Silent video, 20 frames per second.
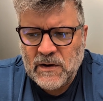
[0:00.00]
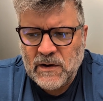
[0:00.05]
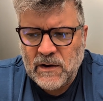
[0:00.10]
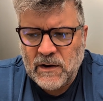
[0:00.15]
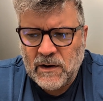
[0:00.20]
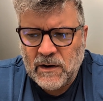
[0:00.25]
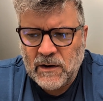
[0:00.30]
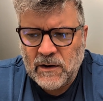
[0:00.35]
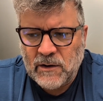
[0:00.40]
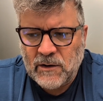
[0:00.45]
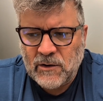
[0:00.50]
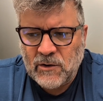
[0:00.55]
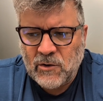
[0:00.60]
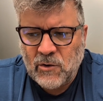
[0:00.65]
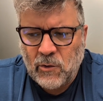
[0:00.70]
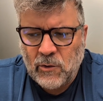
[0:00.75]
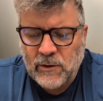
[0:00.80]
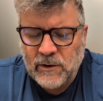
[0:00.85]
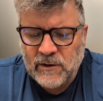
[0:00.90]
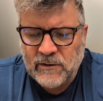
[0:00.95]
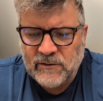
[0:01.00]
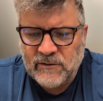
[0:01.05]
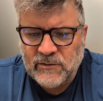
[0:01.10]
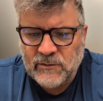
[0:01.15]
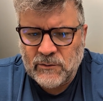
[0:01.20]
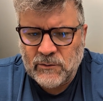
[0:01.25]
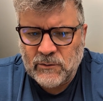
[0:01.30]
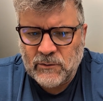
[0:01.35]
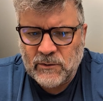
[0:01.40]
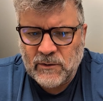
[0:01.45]
And according
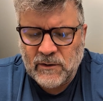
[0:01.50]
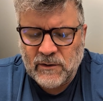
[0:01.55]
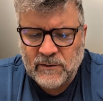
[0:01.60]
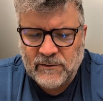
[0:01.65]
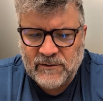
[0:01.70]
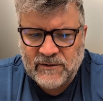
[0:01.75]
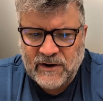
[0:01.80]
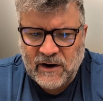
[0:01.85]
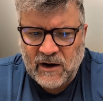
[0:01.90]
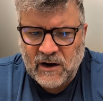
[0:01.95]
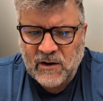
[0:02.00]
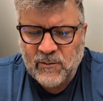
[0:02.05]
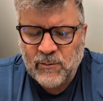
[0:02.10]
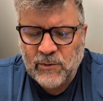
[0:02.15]
to the tech